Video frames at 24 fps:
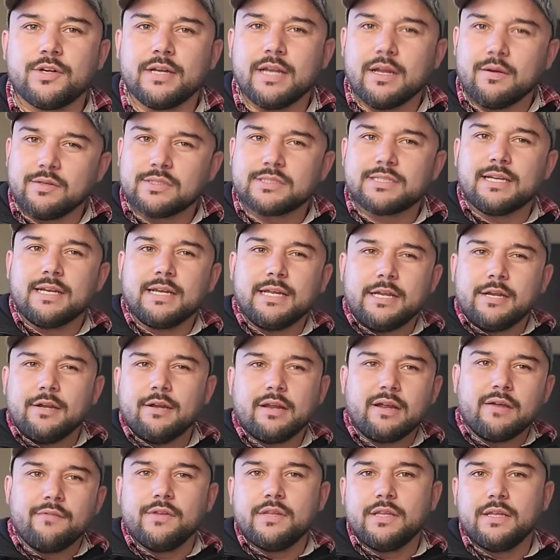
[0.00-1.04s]
and I was kind of
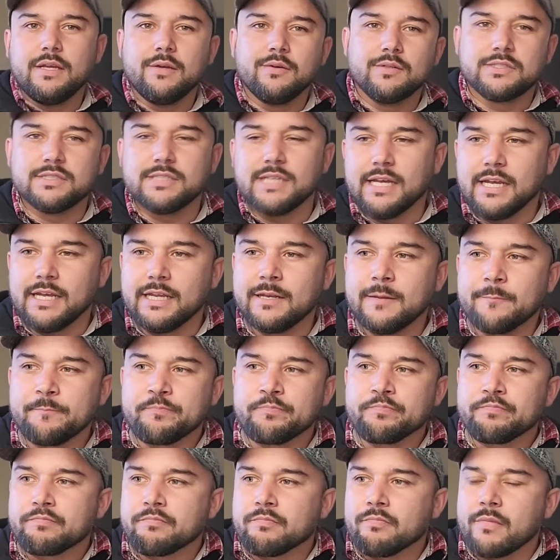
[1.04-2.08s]
hearing everything he was saying,
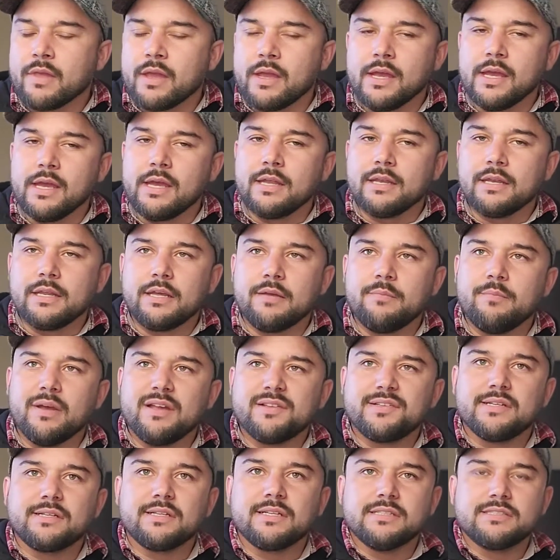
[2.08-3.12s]
and he
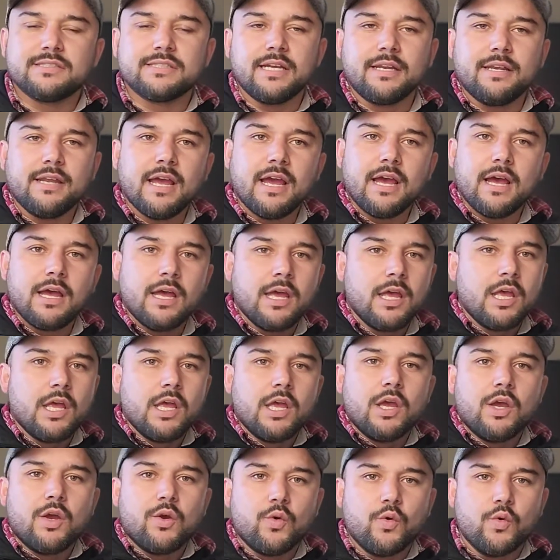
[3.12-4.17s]
basically said, yeah,
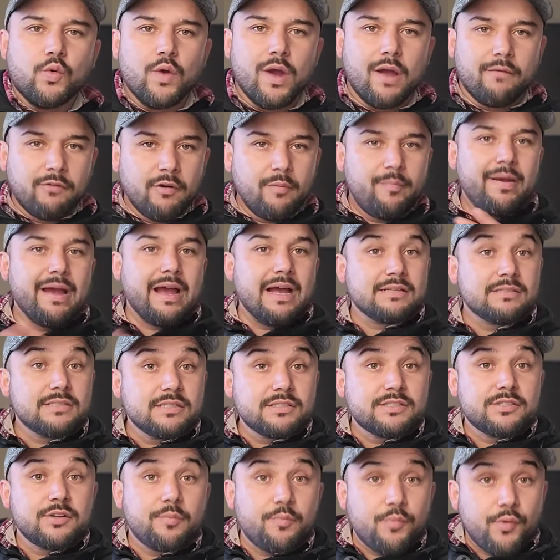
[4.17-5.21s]
whoever
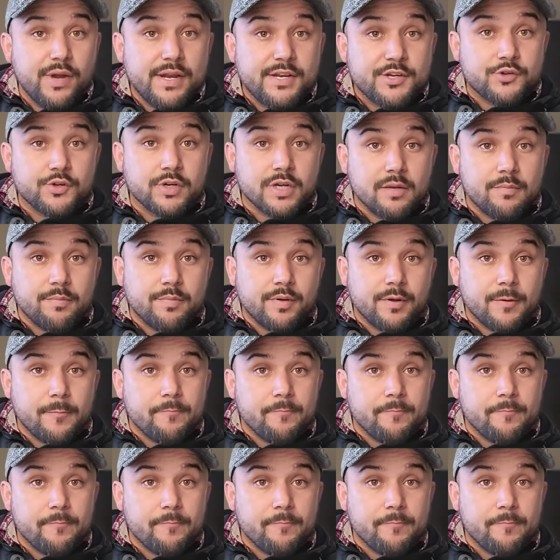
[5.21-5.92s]
passes their pre-trip,